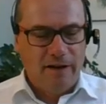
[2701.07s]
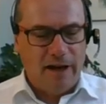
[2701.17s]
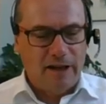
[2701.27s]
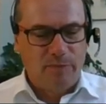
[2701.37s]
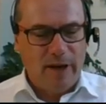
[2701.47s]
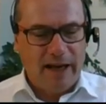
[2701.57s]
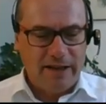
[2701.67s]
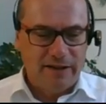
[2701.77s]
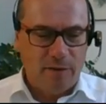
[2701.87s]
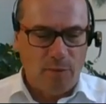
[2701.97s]
as big
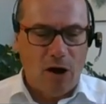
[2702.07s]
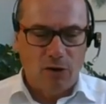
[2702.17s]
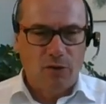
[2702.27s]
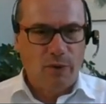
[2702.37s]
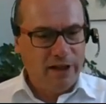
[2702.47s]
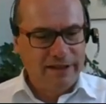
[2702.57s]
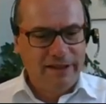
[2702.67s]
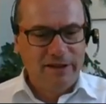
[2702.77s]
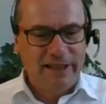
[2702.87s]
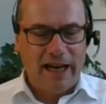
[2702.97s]
as the Mount
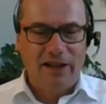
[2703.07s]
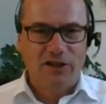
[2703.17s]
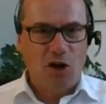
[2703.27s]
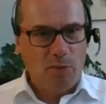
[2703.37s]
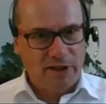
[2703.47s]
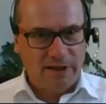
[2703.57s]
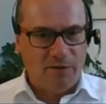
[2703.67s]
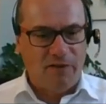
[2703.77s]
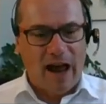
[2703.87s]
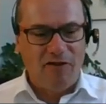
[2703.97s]
Wilson telescope. It's a
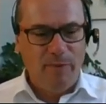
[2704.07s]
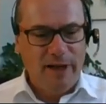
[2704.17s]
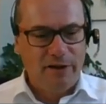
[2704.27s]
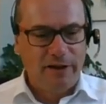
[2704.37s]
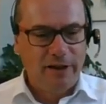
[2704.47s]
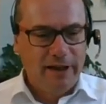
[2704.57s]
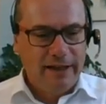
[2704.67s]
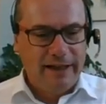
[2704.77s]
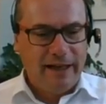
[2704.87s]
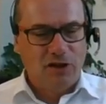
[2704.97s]
5-meter
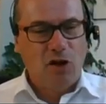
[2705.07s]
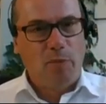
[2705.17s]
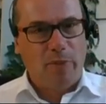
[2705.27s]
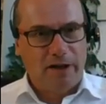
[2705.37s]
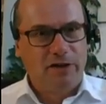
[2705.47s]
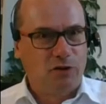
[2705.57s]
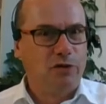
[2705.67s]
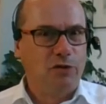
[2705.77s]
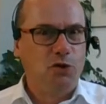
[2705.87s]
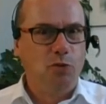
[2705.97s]
telescope, but
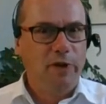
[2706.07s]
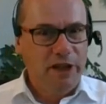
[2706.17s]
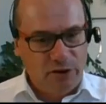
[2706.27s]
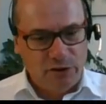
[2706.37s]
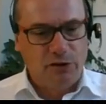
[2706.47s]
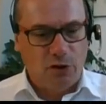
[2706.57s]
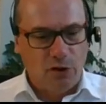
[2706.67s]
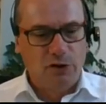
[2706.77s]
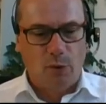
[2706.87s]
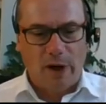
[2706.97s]
2 meters is
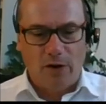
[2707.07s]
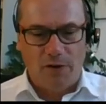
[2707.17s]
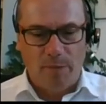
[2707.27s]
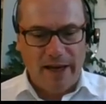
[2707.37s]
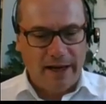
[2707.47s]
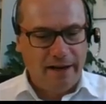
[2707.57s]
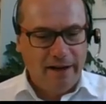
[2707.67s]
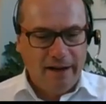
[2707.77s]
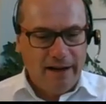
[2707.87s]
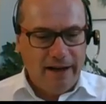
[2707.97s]
also one of the big
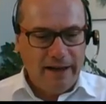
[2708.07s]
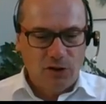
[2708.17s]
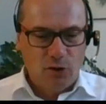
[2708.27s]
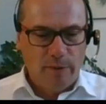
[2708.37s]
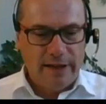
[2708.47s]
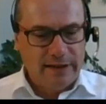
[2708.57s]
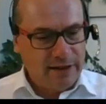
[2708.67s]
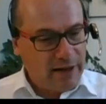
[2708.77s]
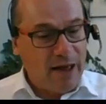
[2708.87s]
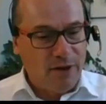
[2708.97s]
instruments.
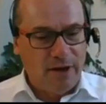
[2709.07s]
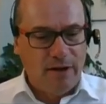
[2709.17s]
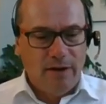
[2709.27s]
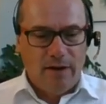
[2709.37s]
Another